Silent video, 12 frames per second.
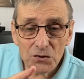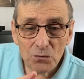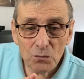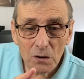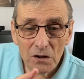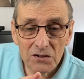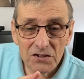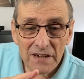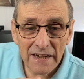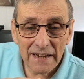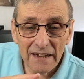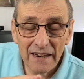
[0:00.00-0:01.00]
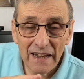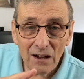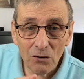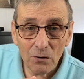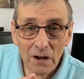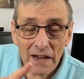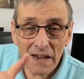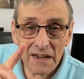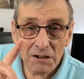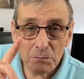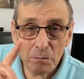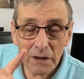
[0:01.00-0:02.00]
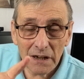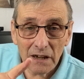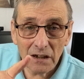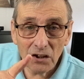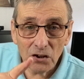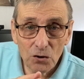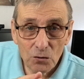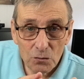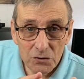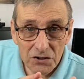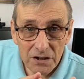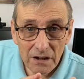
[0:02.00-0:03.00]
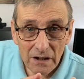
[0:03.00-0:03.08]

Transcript: words here now is being used